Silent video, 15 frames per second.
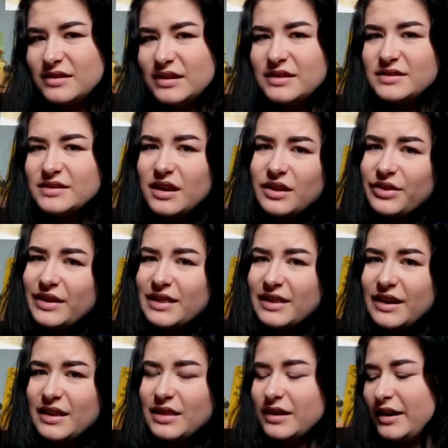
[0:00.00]
It's nothing
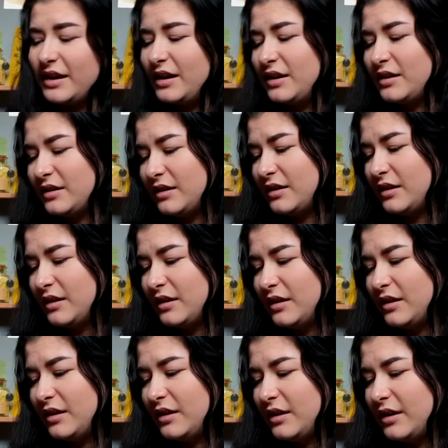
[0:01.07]
like that.
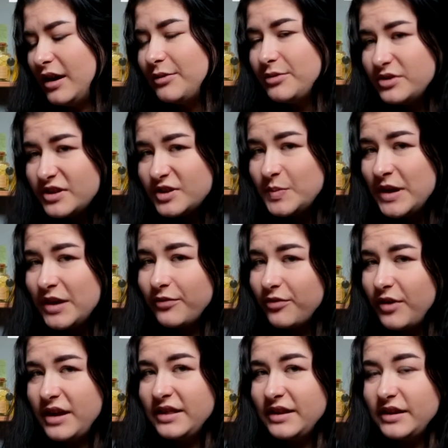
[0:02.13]
I was just being
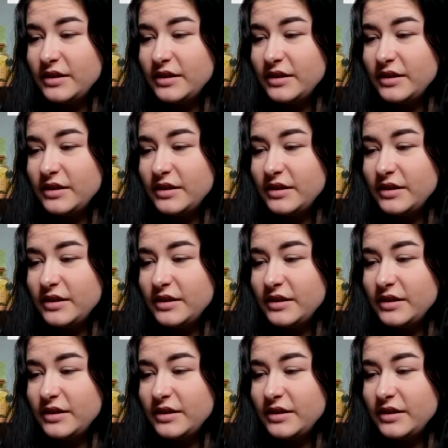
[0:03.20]
friendly.